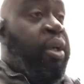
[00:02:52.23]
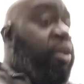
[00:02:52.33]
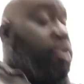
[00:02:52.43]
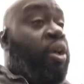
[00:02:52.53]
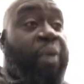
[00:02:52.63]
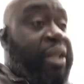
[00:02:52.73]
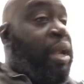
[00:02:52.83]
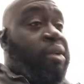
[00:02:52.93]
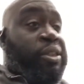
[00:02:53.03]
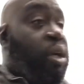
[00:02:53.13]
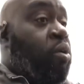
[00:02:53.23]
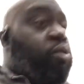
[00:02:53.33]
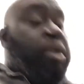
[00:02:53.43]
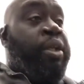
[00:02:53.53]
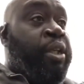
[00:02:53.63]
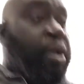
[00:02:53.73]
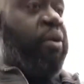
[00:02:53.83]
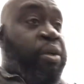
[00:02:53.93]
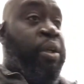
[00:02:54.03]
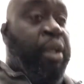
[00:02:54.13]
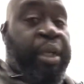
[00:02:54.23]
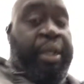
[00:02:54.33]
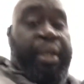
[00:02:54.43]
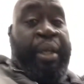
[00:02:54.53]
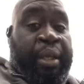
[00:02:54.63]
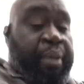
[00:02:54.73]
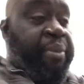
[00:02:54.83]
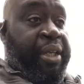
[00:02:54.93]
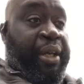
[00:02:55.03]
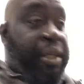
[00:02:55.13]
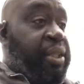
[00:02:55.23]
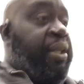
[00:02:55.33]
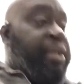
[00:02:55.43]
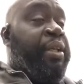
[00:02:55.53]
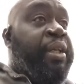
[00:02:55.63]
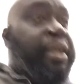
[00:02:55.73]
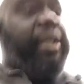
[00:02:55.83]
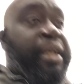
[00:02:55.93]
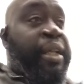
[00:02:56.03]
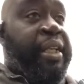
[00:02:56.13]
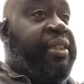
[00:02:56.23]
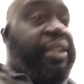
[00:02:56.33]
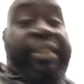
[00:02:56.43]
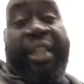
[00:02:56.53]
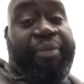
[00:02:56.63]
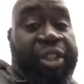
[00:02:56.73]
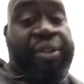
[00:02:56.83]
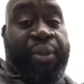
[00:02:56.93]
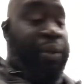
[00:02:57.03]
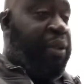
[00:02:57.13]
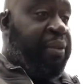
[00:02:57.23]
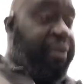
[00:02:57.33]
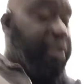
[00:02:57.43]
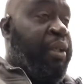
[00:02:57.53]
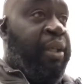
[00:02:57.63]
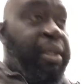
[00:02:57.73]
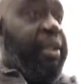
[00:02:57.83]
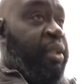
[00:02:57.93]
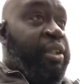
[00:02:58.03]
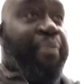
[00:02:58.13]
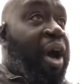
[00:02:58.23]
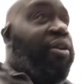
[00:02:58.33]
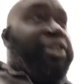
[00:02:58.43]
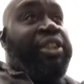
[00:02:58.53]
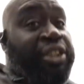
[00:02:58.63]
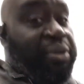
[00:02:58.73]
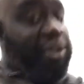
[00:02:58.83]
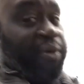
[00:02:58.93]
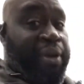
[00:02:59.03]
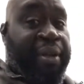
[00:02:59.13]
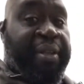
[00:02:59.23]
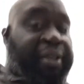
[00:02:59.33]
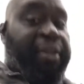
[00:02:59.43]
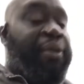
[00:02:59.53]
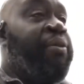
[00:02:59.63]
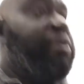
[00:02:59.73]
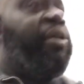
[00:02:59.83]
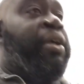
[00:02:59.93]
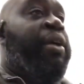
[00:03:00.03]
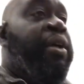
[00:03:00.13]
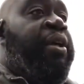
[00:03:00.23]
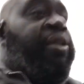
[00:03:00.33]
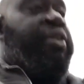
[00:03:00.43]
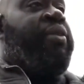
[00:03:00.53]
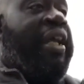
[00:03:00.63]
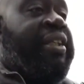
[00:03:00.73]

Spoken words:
your weight loss goal, because, listen, it's up to you. The ball is in your court, You got to